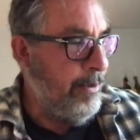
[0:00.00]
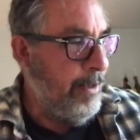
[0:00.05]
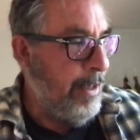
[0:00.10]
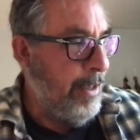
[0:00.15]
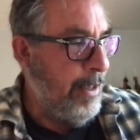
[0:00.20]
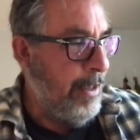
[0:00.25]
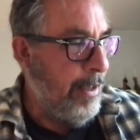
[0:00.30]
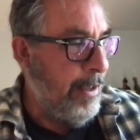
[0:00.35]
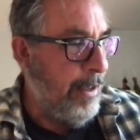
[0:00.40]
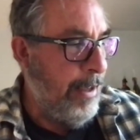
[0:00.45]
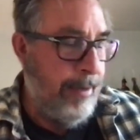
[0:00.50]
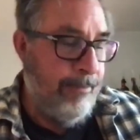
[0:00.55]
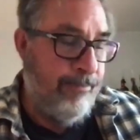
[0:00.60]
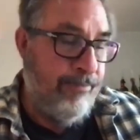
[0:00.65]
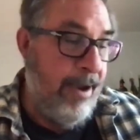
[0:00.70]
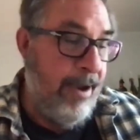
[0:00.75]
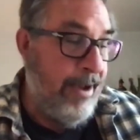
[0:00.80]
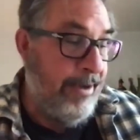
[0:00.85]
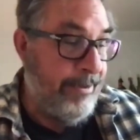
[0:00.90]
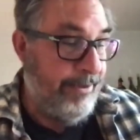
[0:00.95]
and
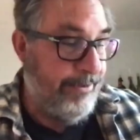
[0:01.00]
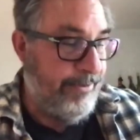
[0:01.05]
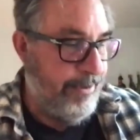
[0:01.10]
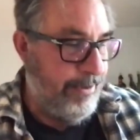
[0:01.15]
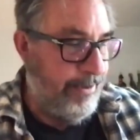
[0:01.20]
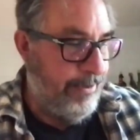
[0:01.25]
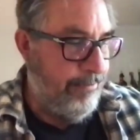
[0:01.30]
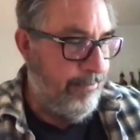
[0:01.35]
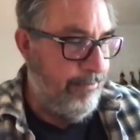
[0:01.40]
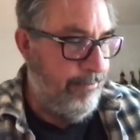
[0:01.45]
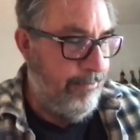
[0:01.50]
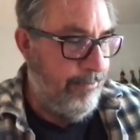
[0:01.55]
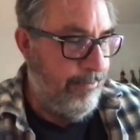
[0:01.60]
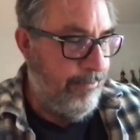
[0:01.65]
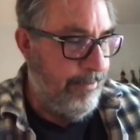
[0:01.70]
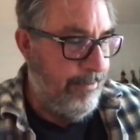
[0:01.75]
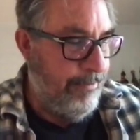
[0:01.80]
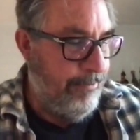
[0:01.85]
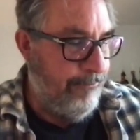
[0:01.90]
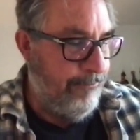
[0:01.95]
practicing
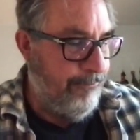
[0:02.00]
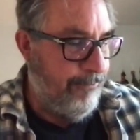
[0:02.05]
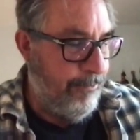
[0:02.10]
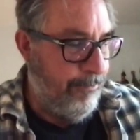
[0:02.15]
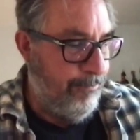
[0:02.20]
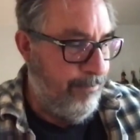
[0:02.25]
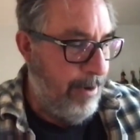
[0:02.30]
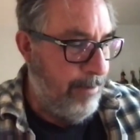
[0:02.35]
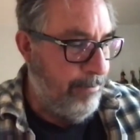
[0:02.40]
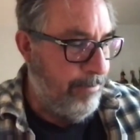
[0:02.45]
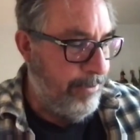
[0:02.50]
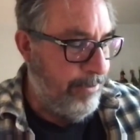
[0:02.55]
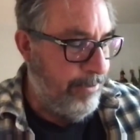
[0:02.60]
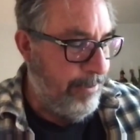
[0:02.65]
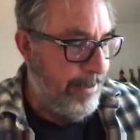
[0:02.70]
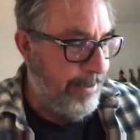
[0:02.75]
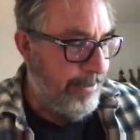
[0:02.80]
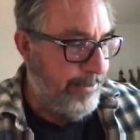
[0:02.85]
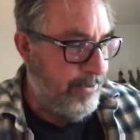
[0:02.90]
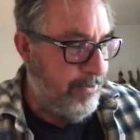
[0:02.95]
for probably the
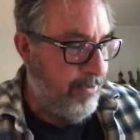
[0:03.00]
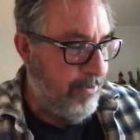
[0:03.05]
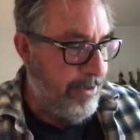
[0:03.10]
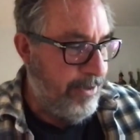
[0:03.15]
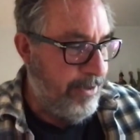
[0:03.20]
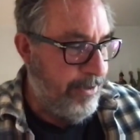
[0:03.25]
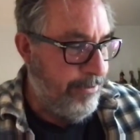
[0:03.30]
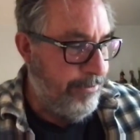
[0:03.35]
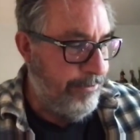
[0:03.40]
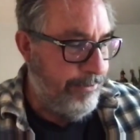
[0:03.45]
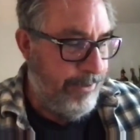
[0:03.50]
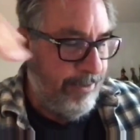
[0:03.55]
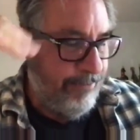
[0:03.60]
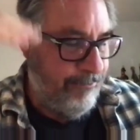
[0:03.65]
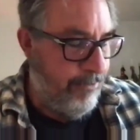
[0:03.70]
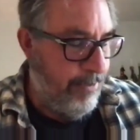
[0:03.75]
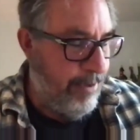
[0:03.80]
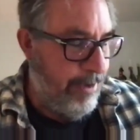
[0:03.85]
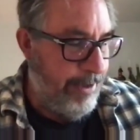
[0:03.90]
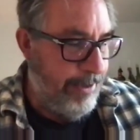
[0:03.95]
last 20 years in a
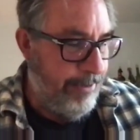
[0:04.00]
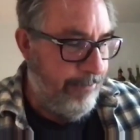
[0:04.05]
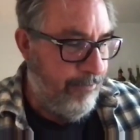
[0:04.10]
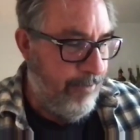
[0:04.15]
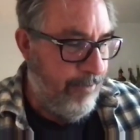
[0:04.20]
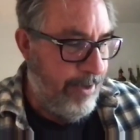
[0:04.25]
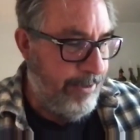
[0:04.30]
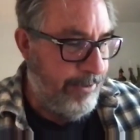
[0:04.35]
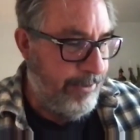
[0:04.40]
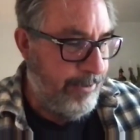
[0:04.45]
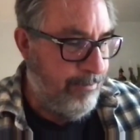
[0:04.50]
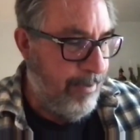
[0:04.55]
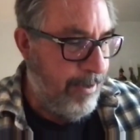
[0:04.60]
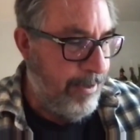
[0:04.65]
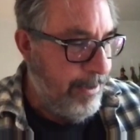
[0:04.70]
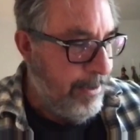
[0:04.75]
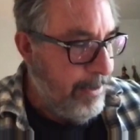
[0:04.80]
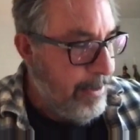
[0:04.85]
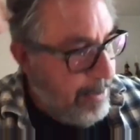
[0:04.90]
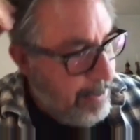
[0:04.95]
variety of ways.
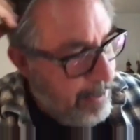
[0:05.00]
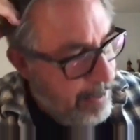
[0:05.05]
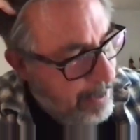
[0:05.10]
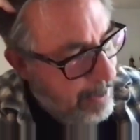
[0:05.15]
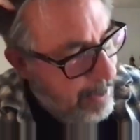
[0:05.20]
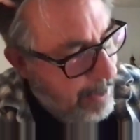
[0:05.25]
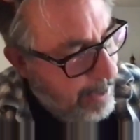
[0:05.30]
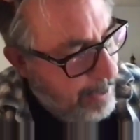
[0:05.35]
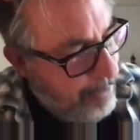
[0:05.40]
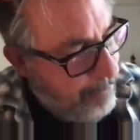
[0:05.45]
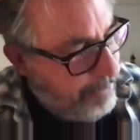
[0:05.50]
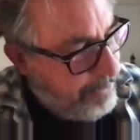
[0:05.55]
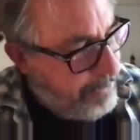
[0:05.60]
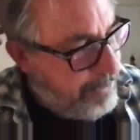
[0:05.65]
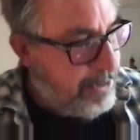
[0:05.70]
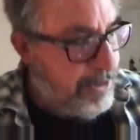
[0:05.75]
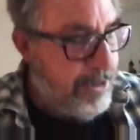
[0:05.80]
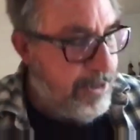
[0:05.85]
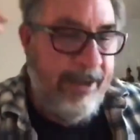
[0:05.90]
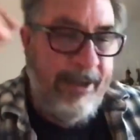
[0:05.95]
But I
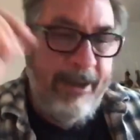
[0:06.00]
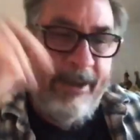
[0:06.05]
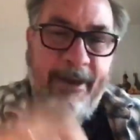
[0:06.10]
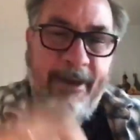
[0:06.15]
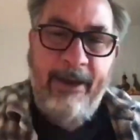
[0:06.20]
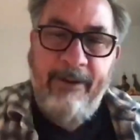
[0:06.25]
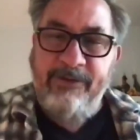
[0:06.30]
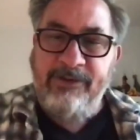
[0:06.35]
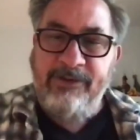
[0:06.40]
was doing